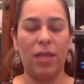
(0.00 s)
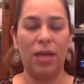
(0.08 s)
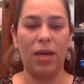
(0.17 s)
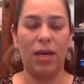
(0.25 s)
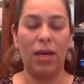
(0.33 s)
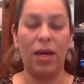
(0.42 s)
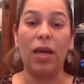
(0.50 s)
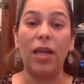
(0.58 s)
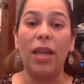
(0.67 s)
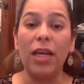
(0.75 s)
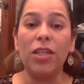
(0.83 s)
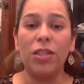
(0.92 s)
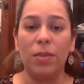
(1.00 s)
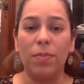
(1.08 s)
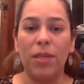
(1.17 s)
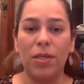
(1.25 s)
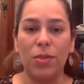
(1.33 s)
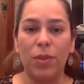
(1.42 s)
uh, a connection
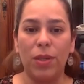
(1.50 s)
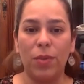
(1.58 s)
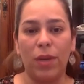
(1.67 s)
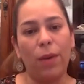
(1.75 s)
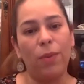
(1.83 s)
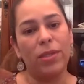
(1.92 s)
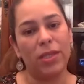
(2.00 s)
between what I was